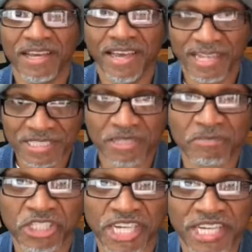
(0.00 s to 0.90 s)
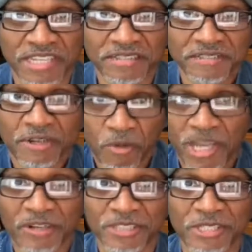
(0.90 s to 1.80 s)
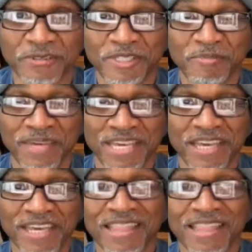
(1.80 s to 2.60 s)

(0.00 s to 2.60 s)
and some chicken, quail, so to speak.